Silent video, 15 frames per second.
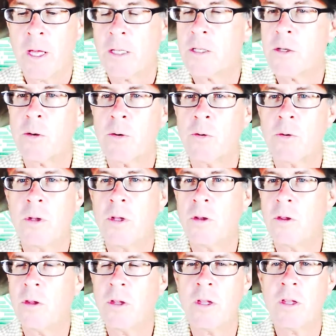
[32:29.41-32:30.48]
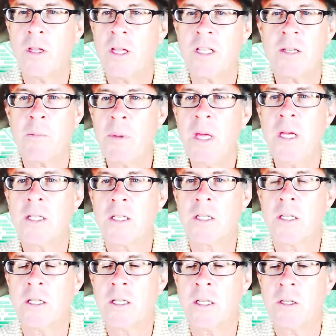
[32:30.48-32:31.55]
And so the, the, it's a
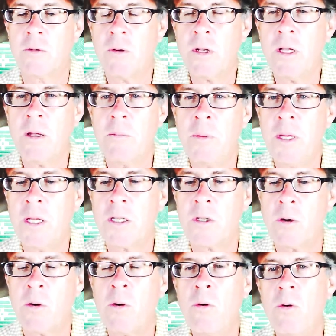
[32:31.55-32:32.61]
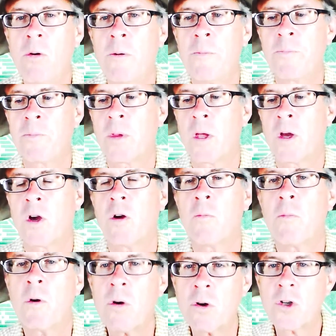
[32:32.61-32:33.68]
beast. It's really a beast. The whole
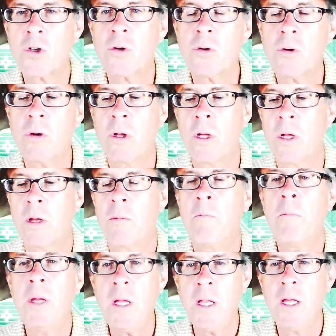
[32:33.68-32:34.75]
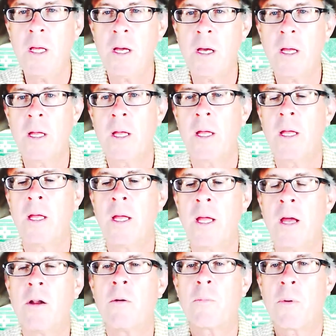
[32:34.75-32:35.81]
commercial media
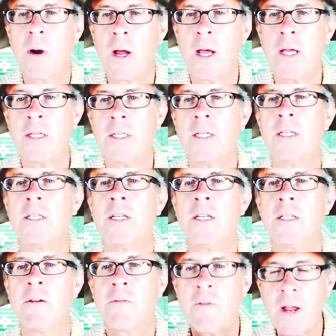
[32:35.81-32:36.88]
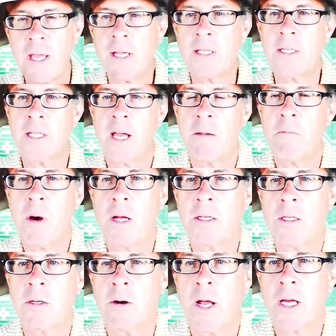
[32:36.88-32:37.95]
enterprise is, is a Frankenstein
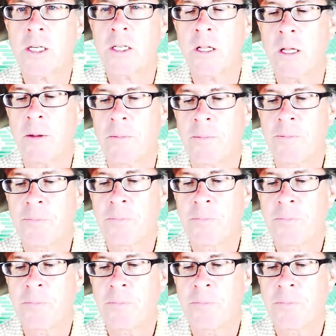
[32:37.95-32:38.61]
monster, actually.